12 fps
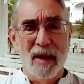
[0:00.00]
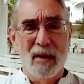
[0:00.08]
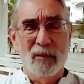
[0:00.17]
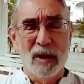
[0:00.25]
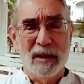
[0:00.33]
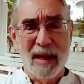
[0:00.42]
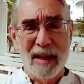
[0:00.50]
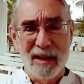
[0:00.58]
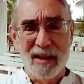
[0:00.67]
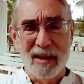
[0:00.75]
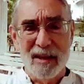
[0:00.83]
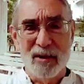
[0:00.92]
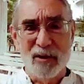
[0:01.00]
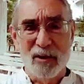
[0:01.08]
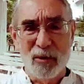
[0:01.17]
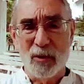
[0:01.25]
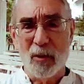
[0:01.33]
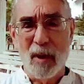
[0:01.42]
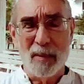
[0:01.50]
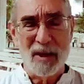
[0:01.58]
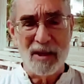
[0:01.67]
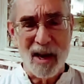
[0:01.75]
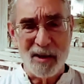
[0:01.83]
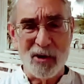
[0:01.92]
related to Swami
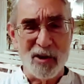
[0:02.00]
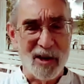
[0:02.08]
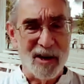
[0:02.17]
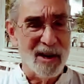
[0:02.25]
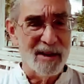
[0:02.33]
Satchidananda.